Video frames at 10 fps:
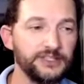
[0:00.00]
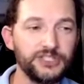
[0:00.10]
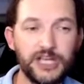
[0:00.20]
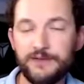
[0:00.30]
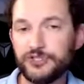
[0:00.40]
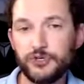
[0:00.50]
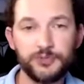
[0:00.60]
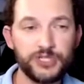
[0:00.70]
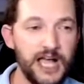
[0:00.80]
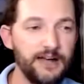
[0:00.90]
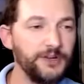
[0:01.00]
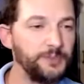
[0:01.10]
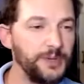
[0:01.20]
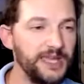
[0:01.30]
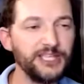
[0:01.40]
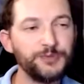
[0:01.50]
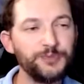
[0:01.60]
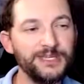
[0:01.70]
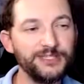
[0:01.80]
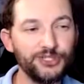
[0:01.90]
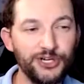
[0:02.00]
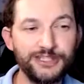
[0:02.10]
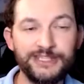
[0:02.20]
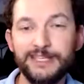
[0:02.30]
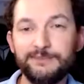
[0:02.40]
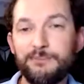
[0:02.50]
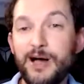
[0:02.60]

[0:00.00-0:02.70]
JavaScript, Java, PHP, .NET,